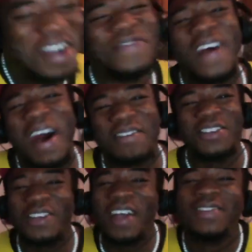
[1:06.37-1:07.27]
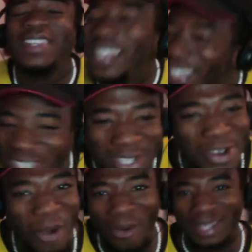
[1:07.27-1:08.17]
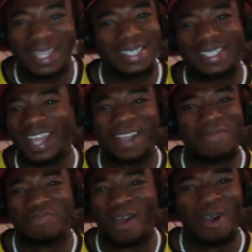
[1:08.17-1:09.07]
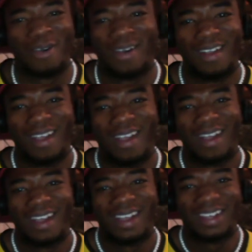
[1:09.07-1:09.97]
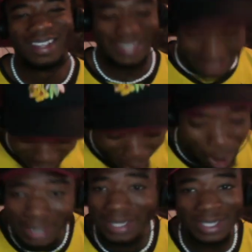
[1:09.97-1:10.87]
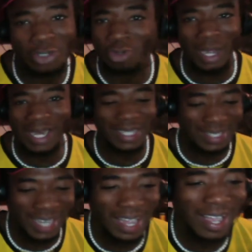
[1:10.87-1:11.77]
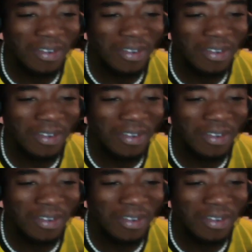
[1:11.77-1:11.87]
Fam, you don't even need to know what they're saying, bro. They're on this drilling thing.